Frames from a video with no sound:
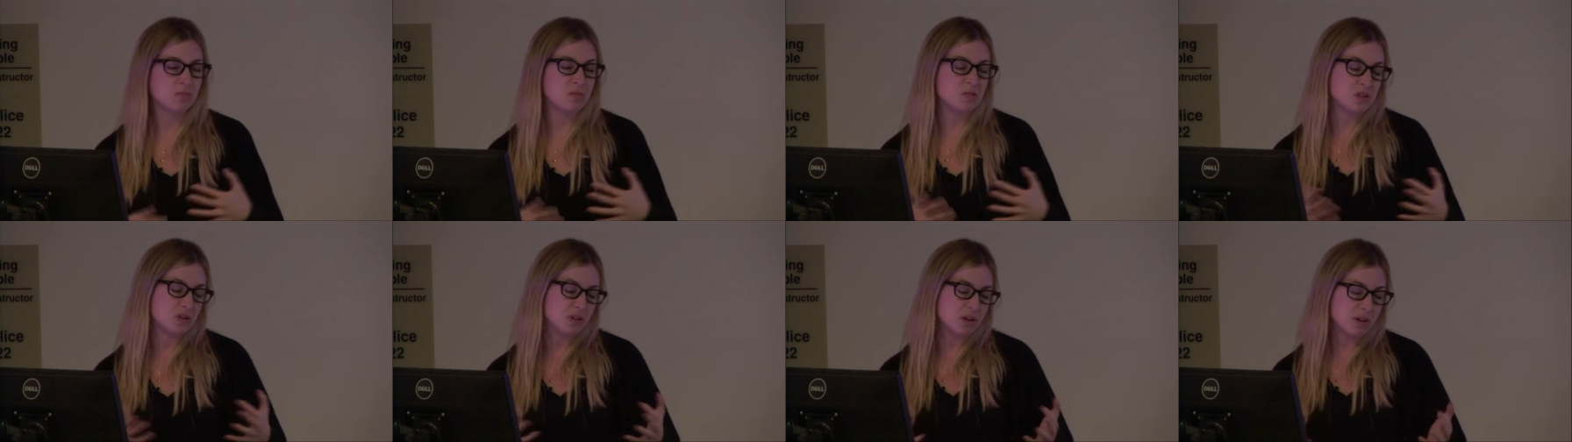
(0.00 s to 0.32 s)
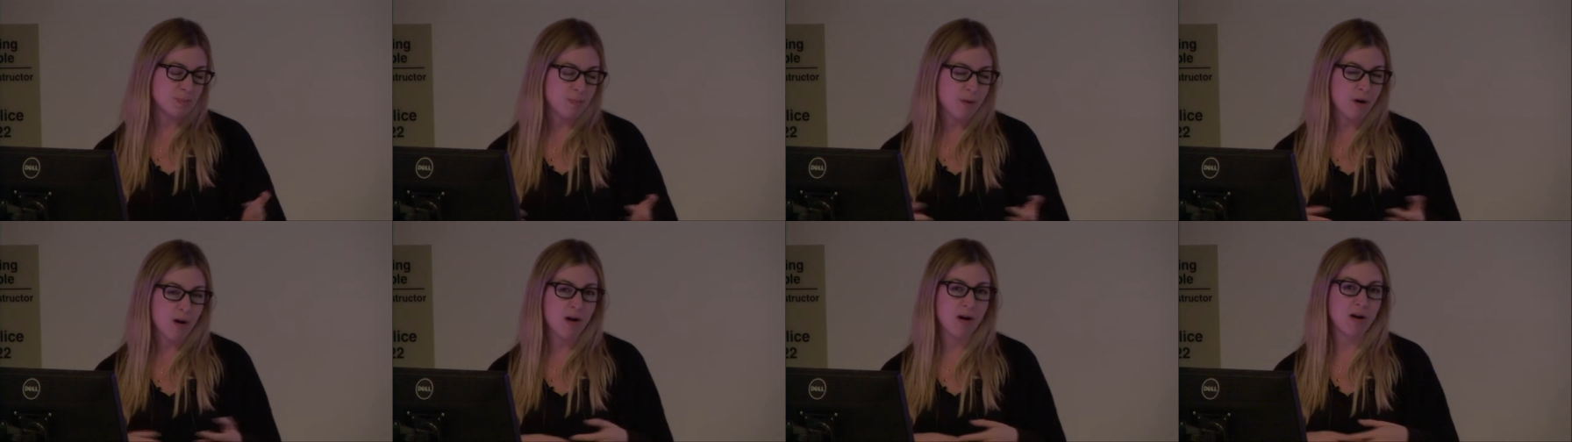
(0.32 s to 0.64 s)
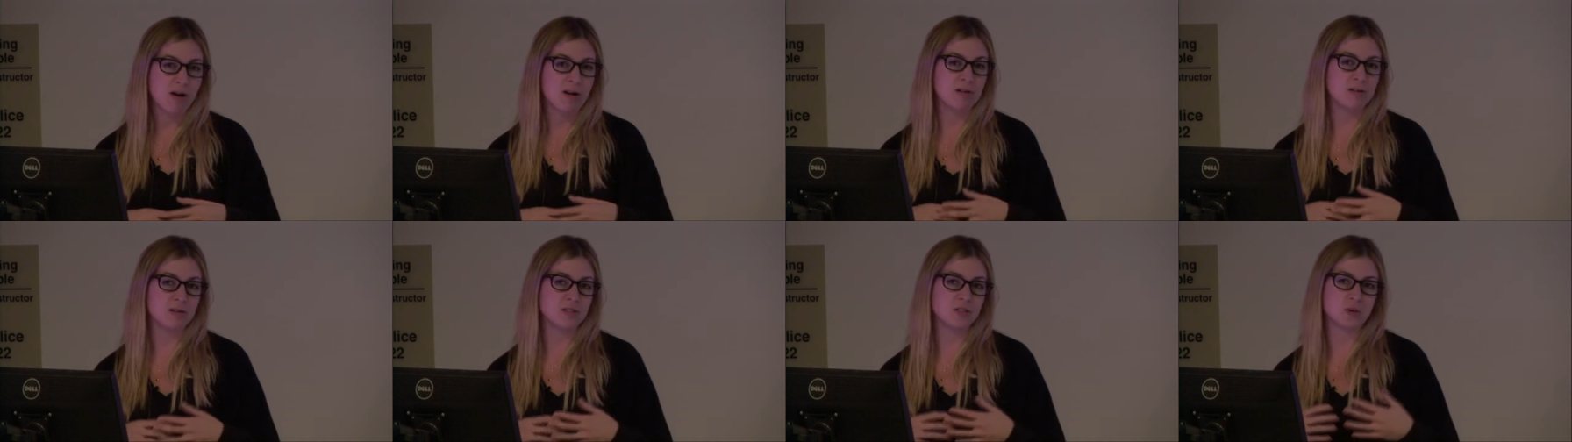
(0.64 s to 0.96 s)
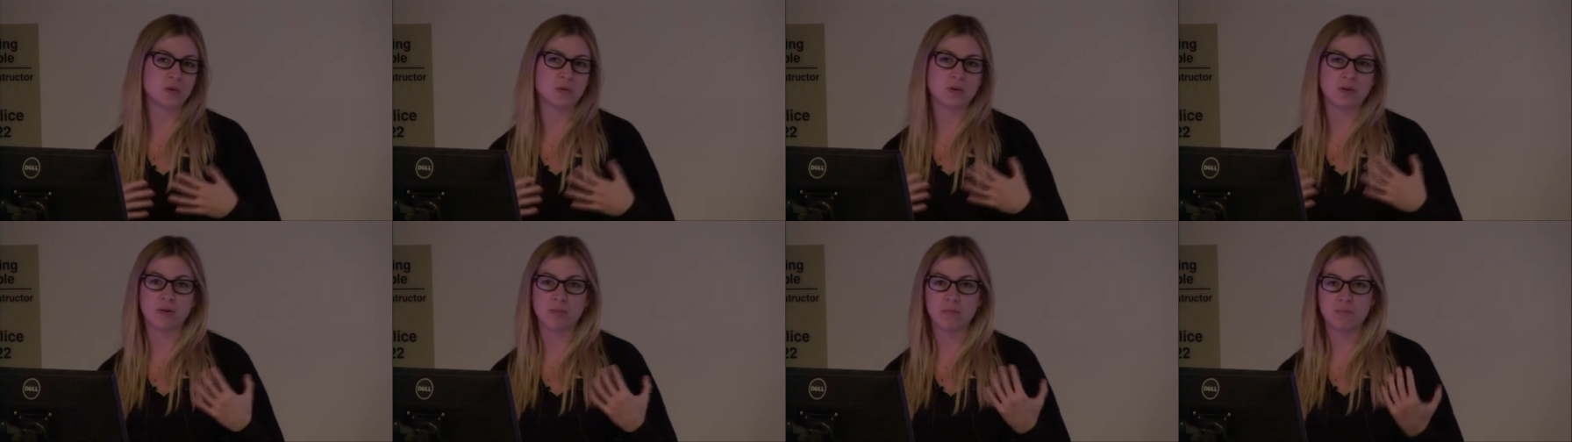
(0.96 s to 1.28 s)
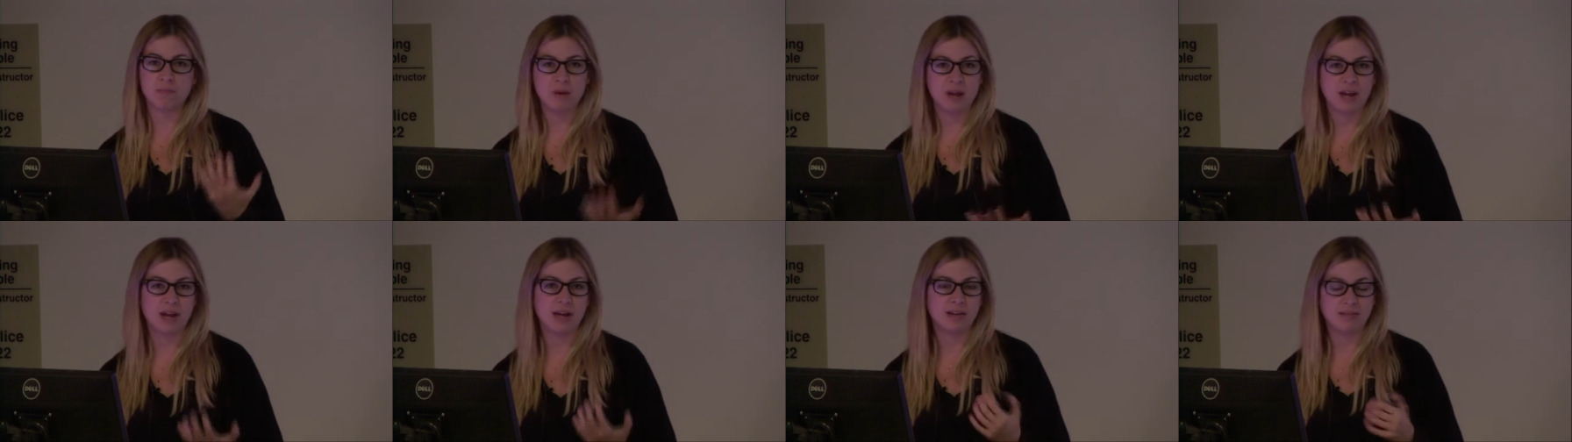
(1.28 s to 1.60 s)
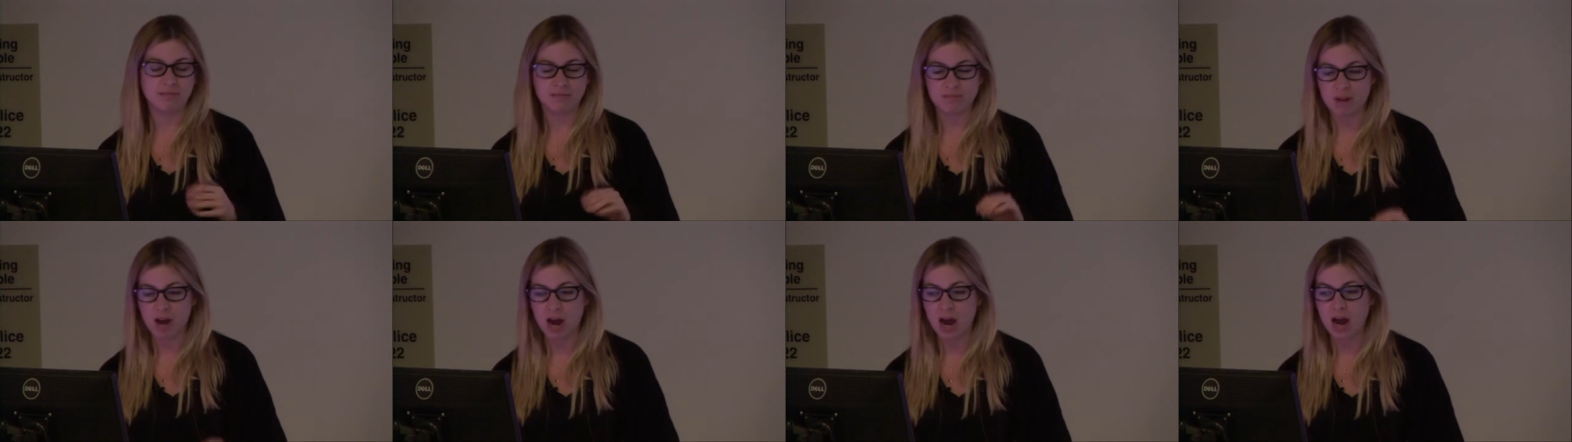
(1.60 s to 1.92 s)
dirty bars or
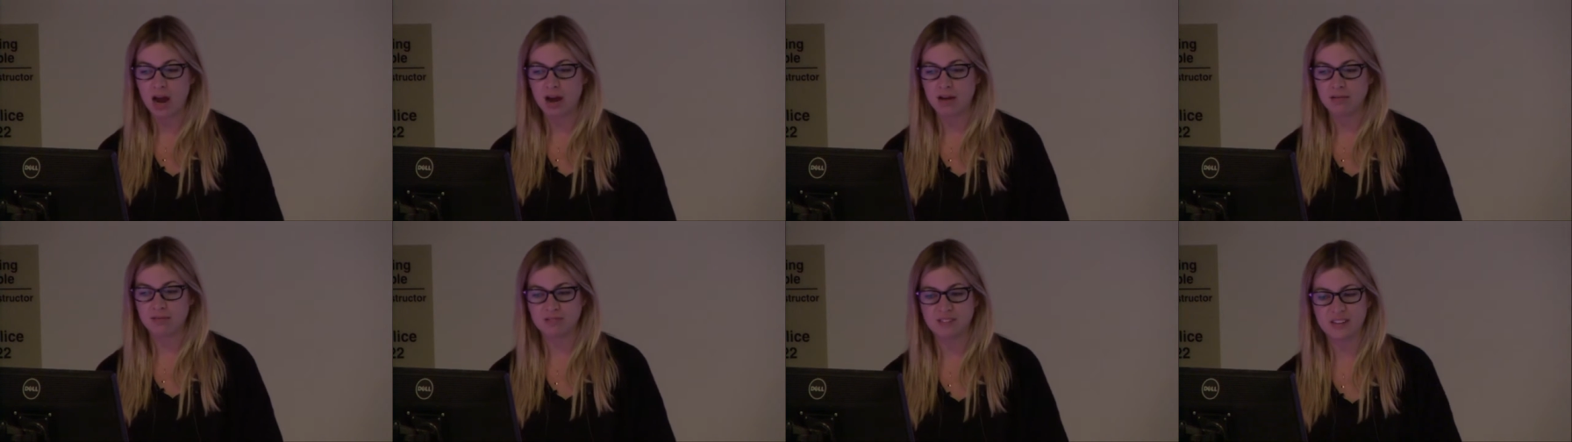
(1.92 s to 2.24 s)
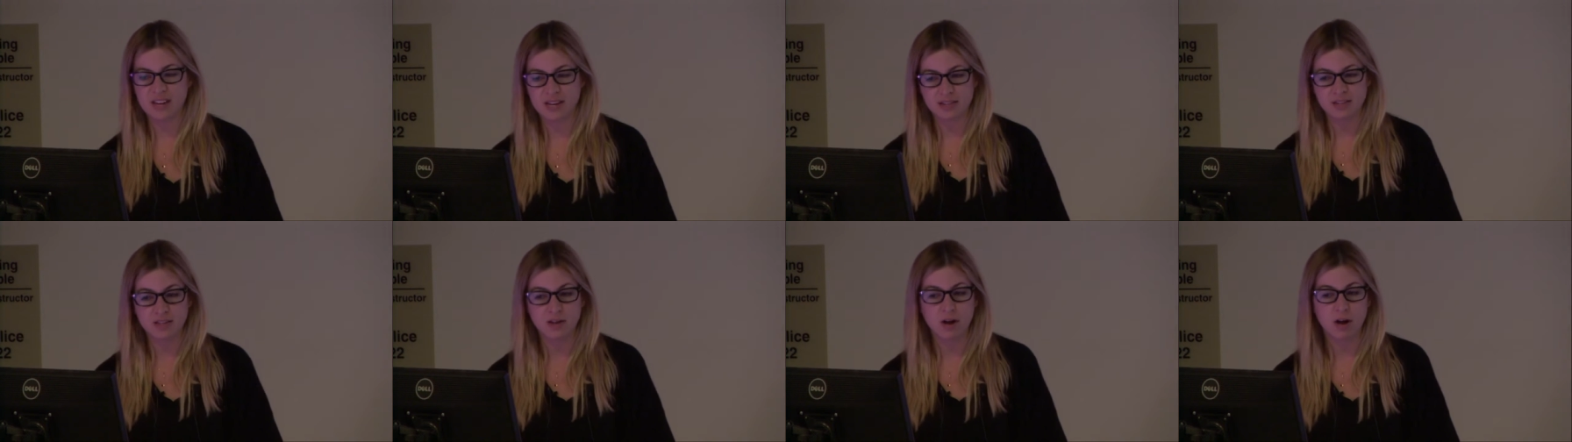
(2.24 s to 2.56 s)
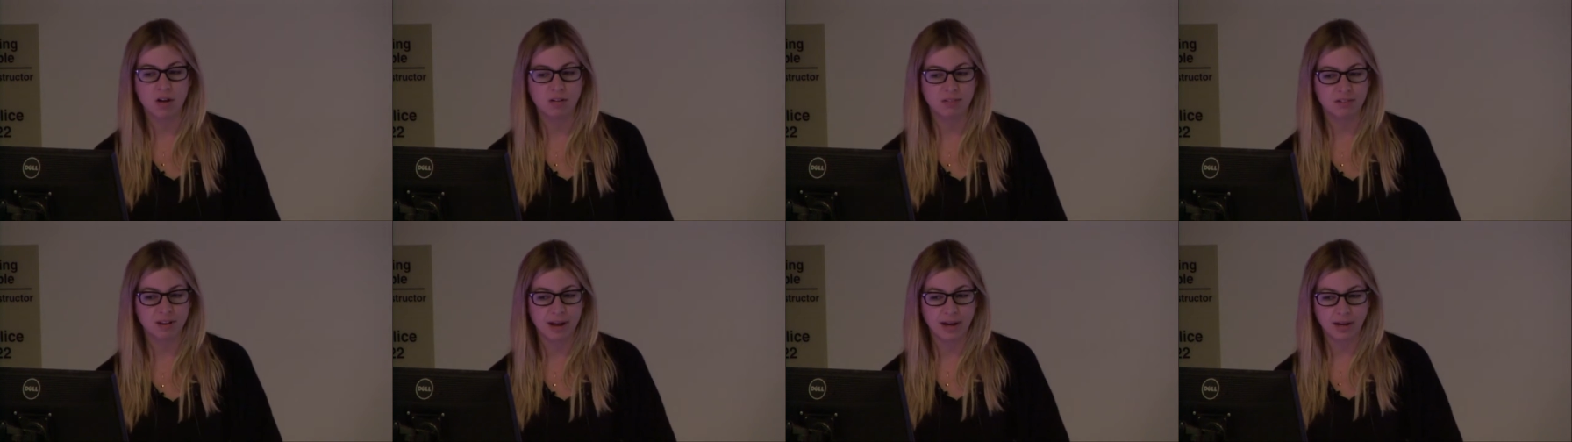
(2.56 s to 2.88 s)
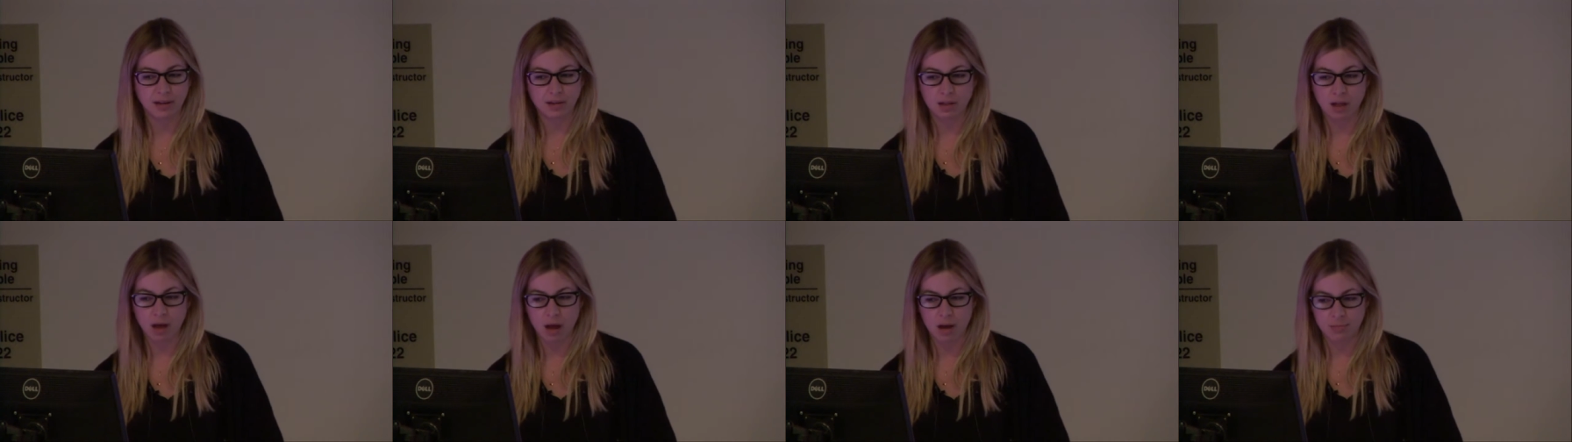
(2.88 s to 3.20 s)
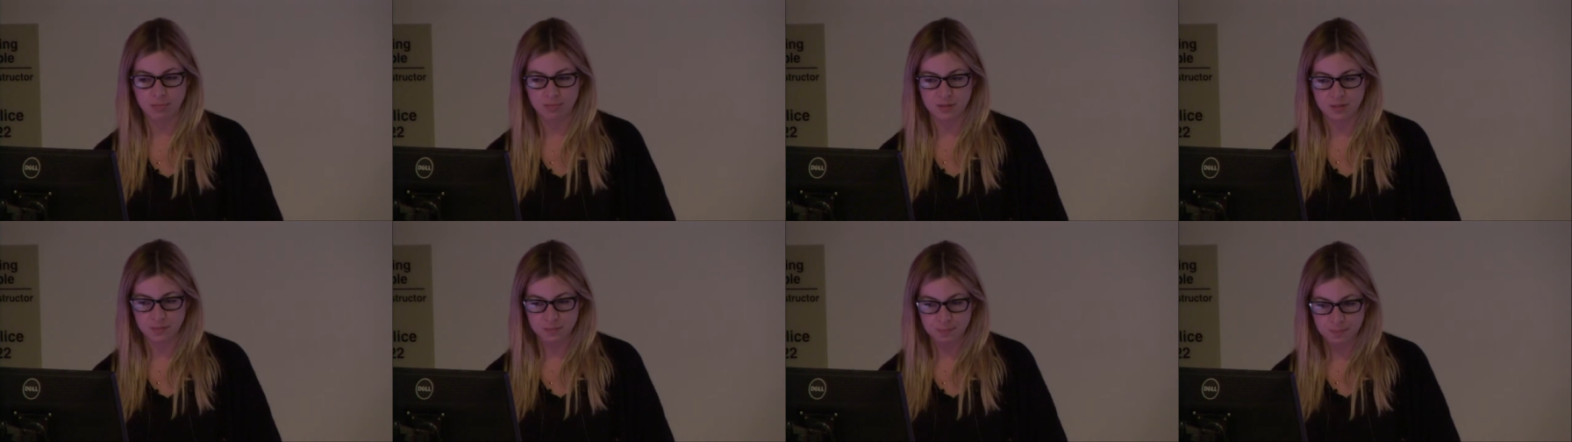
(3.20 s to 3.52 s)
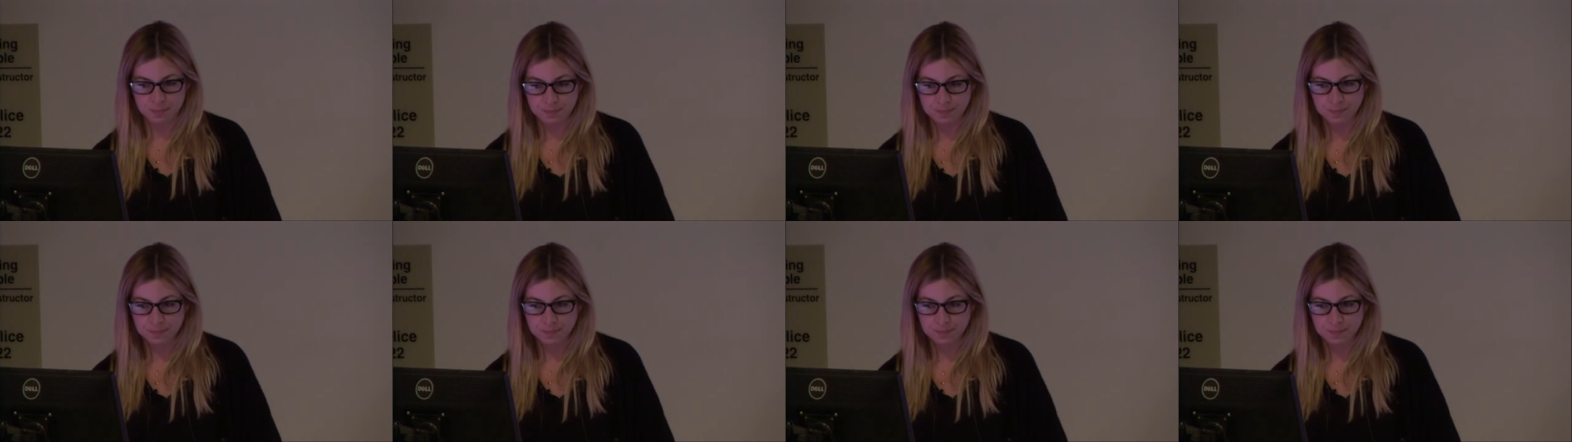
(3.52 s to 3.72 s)
big uh, dance hall nightclubs.